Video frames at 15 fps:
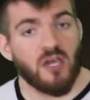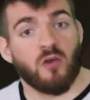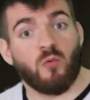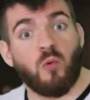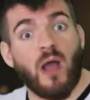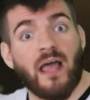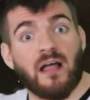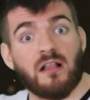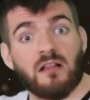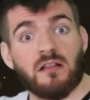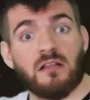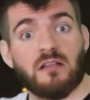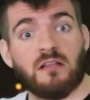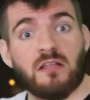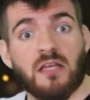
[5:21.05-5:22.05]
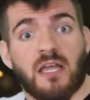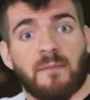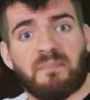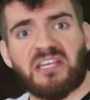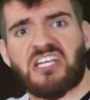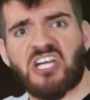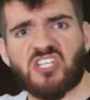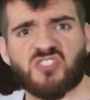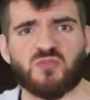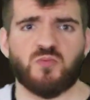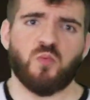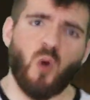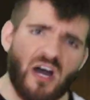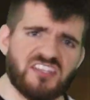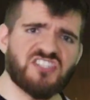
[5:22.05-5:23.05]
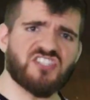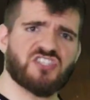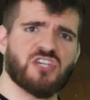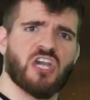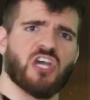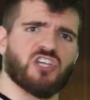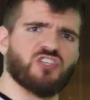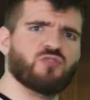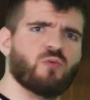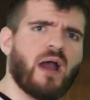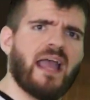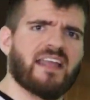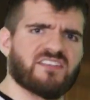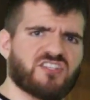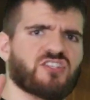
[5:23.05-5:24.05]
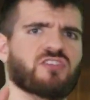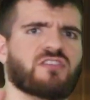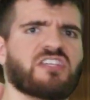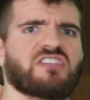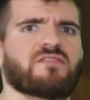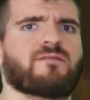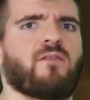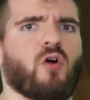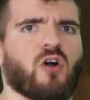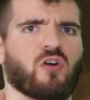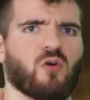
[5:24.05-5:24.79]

Well, because once you answer these 4